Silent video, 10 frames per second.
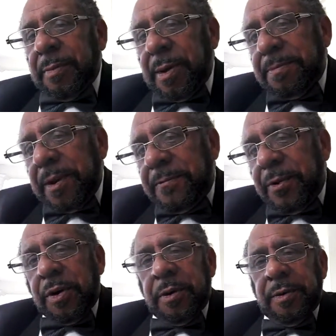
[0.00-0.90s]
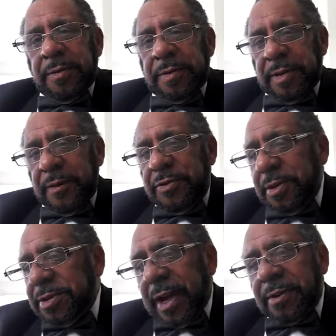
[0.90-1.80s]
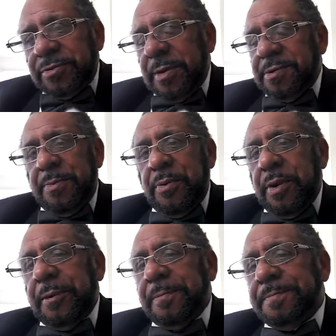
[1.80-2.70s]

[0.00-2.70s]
But if you're a Donald Trump supporter,